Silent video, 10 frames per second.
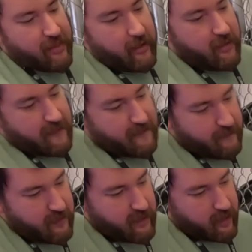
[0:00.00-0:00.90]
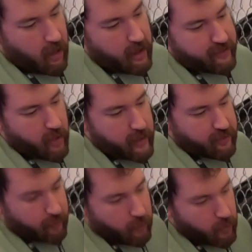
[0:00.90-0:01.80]
the current is going
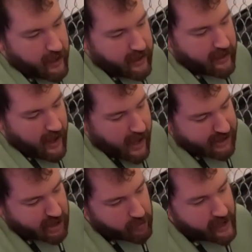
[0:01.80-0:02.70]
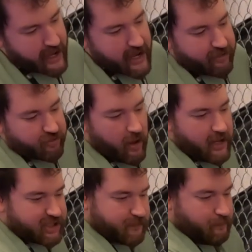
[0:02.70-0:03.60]
through it and generating it, and it's
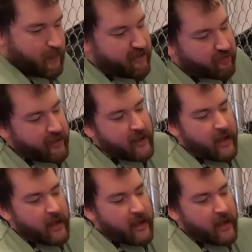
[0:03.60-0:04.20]
trying to basically